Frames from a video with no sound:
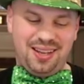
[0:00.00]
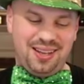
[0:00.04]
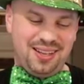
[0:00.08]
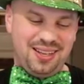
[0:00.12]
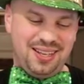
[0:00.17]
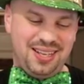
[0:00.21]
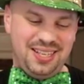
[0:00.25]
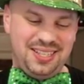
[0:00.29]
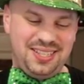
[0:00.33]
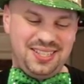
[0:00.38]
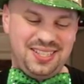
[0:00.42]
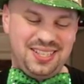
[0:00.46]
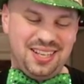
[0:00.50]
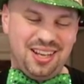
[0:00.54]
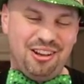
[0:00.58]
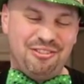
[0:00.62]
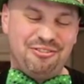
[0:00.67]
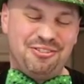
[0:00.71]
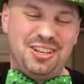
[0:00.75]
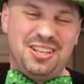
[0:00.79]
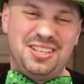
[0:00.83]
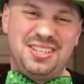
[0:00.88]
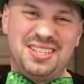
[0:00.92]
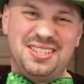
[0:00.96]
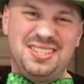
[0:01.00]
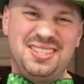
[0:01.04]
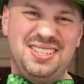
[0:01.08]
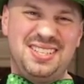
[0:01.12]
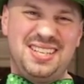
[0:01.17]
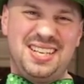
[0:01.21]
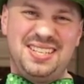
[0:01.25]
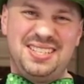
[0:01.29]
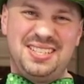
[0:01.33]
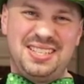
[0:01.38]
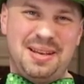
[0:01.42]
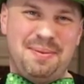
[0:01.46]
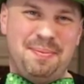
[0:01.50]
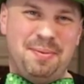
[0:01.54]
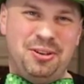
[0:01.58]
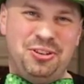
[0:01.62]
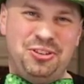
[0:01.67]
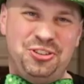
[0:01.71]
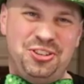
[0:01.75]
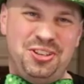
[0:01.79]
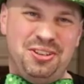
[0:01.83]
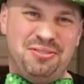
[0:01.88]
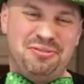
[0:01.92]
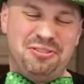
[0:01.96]
It's tough. It doesn't taste that
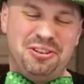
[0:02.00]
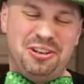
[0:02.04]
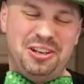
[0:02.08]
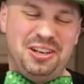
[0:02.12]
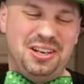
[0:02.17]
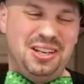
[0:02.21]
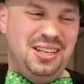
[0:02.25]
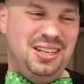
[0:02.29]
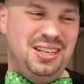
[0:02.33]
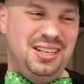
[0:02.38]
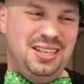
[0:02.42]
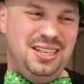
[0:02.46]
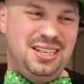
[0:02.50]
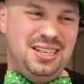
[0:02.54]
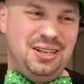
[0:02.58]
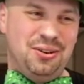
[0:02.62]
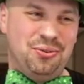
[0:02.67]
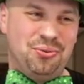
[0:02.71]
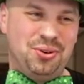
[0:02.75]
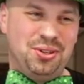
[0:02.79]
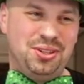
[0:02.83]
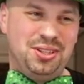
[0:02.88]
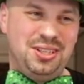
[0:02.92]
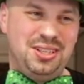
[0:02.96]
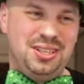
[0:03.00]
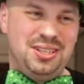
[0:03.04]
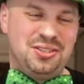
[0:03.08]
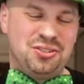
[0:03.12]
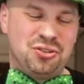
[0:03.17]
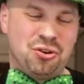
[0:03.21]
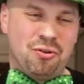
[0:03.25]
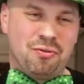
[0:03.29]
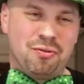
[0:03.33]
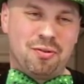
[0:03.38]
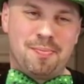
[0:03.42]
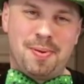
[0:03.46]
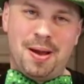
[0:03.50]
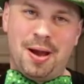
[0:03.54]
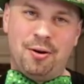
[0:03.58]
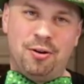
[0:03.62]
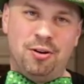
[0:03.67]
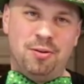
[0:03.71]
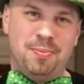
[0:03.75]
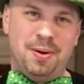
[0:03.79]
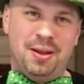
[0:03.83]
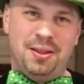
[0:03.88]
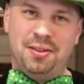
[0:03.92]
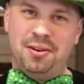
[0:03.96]
much different. It really is
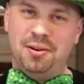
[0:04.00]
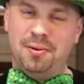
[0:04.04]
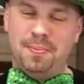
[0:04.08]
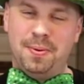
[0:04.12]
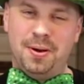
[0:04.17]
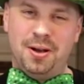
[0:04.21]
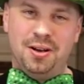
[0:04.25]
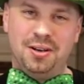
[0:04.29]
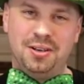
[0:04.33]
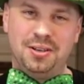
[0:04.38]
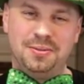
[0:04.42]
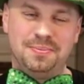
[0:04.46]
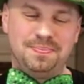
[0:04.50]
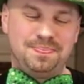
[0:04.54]
overpowered by the Napog.